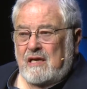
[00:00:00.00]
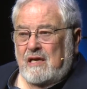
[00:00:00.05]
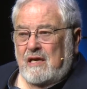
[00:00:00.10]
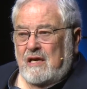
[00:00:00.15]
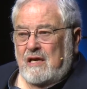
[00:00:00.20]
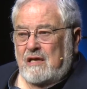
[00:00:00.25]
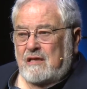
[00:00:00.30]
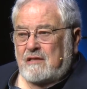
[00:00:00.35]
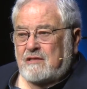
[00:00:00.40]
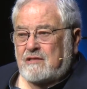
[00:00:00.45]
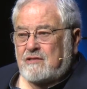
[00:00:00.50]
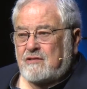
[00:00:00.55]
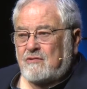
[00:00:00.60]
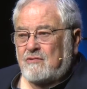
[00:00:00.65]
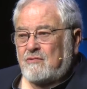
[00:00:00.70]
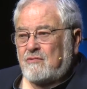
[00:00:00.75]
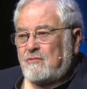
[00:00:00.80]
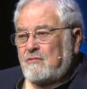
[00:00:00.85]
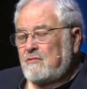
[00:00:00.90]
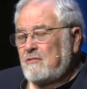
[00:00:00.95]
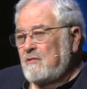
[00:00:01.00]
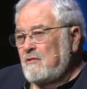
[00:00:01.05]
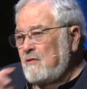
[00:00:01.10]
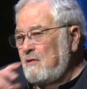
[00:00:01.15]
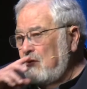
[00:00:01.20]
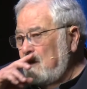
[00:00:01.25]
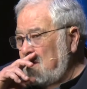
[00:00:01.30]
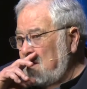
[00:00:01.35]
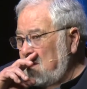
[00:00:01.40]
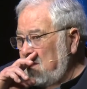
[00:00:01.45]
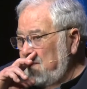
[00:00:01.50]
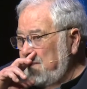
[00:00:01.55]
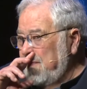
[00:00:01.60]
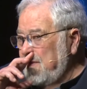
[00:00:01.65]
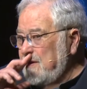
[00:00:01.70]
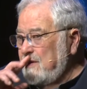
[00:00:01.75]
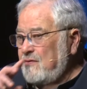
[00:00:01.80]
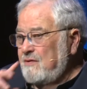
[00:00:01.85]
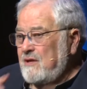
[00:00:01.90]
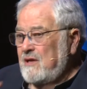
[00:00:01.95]
And so
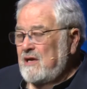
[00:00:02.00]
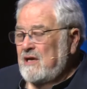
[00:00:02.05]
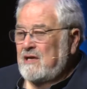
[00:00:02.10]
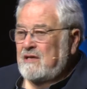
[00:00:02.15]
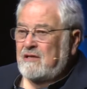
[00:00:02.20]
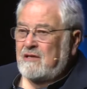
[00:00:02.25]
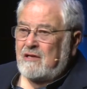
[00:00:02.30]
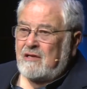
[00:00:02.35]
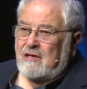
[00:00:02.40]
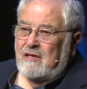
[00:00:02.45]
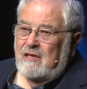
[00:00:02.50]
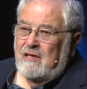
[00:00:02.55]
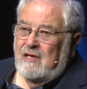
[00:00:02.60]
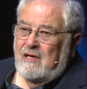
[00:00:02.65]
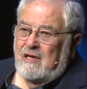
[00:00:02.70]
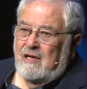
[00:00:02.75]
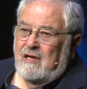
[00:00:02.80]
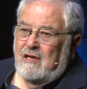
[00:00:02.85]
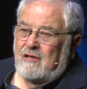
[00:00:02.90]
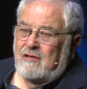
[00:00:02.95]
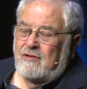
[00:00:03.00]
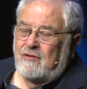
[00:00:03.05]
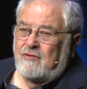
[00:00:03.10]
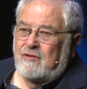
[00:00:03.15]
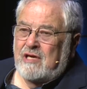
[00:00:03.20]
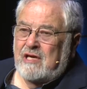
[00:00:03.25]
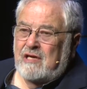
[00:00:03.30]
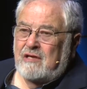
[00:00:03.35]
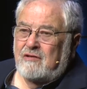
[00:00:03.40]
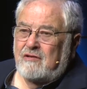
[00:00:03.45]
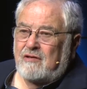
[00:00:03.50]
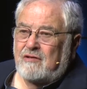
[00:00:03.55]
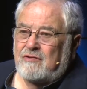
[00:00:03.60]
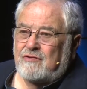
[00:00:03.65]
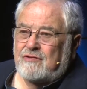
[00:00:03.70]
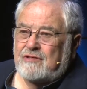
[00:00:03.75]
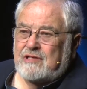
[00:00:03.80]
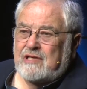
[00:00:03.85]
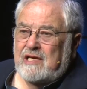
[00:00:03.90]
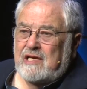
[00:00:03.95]
you can't
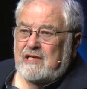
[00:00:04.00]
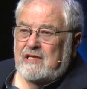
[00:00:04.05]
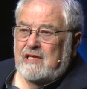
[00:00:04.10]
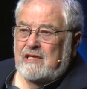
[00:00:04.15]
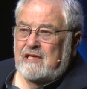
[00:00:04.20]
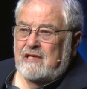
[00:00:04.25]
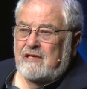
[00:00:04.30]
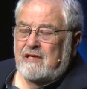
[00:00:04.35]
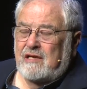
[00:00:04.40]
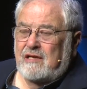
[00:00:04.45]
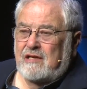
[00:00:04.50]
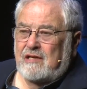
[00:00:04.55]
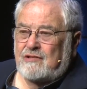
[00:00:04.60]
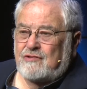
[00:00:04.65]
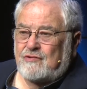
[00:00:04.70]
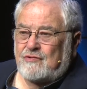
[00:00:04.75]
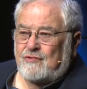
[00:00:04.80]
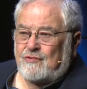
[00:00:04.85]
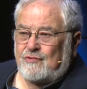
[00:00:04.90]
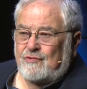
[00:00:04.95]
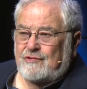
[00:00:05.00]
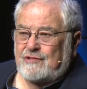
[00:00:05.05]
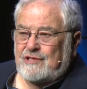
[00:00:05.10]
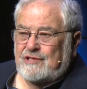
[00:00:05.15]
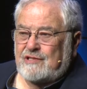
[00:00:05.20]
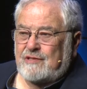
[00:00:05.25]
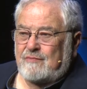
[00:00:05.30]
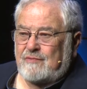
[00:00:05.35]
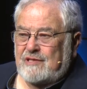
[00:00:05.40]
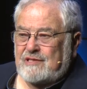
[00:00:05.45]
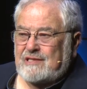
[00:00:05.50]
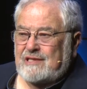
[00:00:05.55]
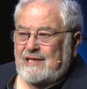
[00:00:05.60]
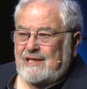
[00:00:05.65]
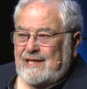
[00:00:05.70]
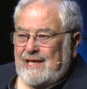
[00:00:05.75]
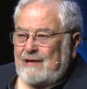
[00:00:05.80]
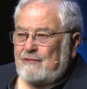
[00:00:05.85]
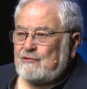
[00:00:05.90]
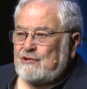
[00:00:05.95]
understand anything that your neural system doesn't
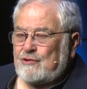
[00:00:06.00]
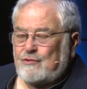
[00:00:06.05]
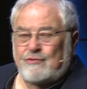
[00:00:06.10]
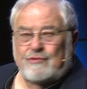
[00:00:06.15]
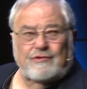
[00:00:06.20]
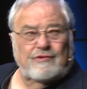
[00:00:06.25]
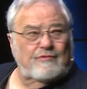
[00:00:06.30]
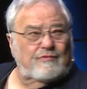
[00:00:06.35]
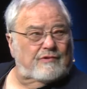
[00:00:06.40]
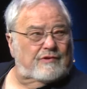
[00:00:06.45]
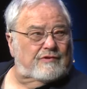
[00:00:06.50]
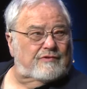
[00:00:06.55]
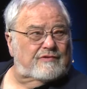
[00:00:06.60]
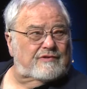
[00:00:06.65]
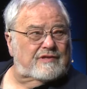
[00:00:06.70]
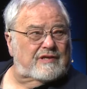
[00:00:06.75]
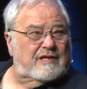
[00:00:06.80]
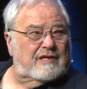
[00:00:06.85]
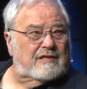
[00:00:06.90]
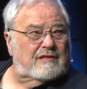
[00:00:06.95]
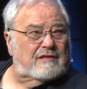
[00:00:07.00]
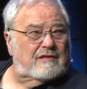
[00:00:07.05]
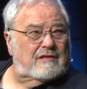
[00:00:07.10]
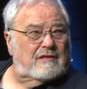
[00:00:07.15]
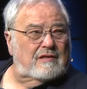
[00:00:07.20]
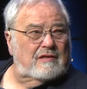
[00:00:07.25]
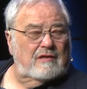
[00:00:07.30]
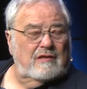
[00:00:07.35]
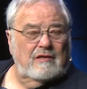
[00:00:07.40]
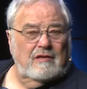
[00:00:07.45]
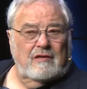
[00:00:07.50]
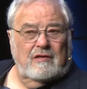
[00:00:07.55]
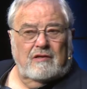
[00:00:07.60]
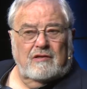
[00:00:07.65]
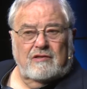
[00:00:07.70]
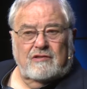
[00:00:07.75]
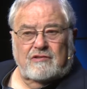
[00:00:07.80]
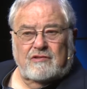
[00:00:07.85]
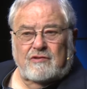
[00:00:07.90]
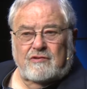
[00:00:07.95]
allow you to understand.
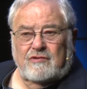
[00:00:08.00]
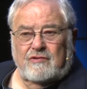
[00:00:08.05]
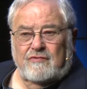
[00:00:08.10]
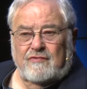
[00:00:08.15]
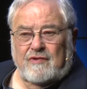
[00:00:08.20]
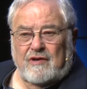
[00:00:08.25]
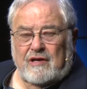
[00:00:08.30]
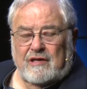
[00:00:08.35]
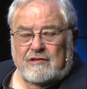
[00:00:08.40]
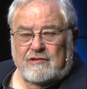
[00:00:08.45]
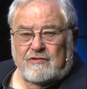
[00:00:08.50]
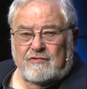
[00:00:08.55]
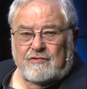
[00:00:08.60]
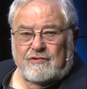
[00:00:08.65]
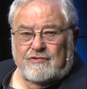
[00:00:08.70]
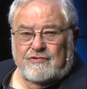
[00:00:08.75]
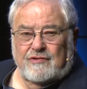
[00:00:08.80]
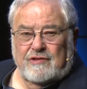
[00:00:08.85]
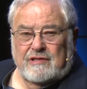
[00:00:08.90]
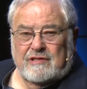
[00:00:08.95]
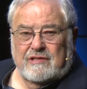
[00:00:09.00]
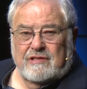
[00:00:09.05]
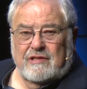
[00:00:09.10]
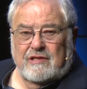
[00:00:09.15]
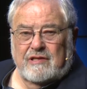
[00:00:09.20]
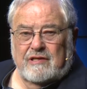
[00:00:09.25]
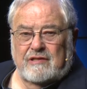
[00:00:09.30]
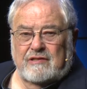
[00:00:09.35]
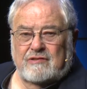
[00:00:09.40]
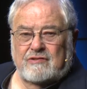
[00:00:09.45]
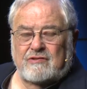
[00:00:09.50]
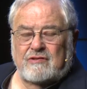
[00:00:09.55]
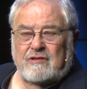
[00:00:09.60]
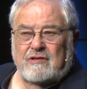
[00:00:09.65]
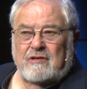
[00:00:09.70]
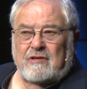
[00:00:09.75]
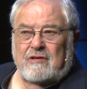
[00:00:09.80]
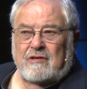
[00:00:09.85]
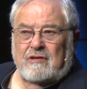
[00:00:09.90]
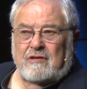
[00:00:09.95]
So you've got to address things
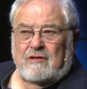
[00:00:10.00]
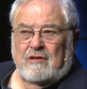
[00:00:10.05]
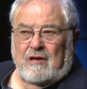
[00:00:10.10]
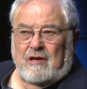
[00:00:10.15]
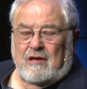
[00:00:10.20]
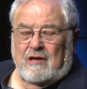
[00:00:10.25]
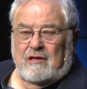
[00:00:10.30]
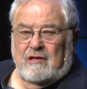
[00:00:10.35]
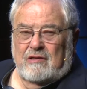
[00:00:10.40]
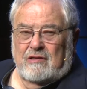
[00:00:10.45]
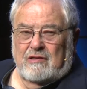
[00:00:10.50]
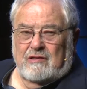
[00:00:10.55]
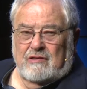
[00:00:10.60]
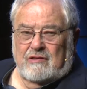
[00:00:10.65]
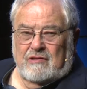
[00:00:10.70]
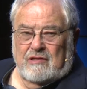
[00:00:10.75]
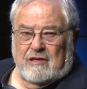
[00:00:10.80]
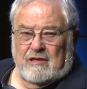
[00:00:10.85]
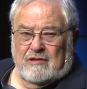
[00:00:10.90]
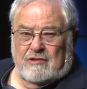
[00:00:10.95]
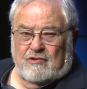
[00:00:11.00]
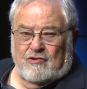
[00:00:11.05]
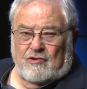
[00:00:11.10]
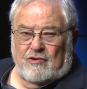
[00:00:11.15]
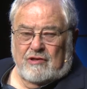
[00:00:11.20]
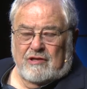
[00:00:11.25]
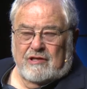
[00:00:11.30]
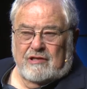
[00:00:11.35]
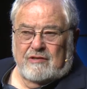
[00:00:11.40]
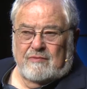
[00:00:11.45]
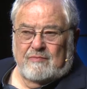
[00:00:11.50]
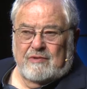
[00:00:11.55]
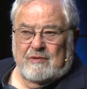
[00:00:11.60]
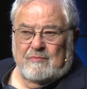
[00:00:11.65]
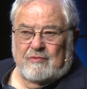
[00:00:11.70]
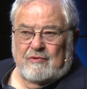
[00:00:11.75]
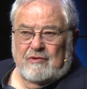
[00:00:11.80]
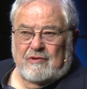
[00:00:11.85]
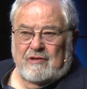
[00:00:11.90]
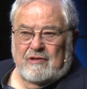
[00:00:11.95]
talking to
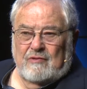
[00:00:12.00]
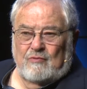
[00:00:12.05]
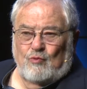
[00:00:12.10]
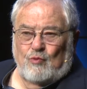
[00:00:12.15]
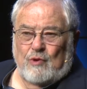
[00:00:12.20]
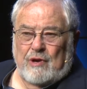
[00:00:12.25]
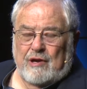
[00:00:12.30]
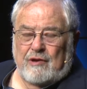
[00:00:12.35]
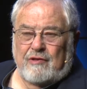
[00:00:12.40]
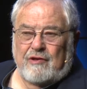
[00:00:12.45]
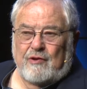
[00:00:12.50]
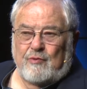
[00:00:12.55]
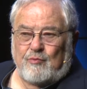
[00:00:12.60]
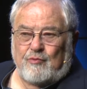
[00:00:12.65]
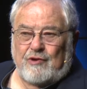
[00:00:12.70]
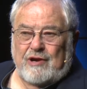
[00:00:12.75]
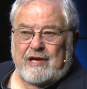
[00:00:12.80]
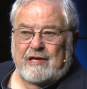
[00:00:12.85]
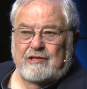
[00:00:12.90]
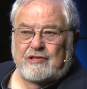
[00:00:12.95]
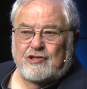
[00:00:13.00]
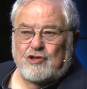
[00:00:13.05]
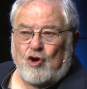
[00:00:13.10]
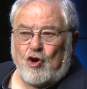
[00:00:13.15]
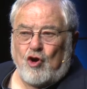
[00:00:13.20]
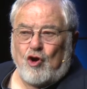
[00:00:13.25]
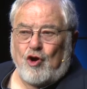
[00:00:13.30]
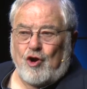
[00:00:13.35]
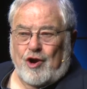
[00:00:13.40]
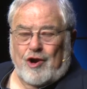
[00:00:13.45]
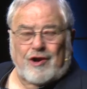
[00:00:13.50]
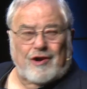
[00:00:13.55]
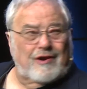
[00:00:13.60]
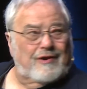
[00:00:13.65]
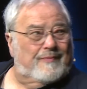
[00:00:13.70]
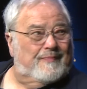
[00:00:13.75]
people where their brains are.